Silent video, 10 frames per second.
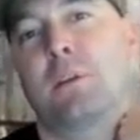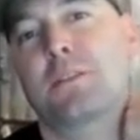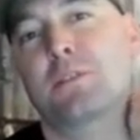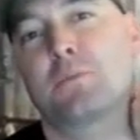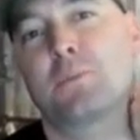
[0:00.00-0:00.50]

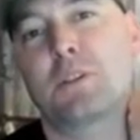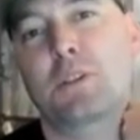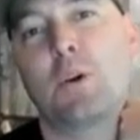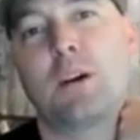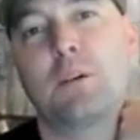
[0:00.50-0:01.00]
Barriss Offee
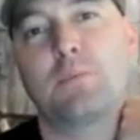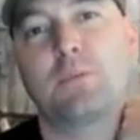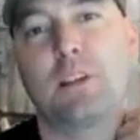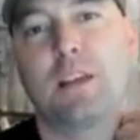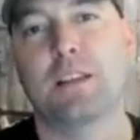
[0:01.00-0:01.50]
show up,
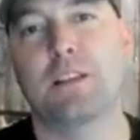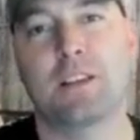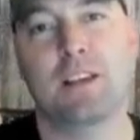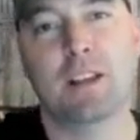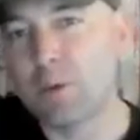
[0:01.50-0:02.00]
and
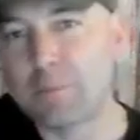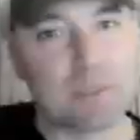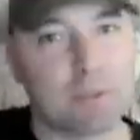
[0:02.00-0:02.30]
she kind of whips the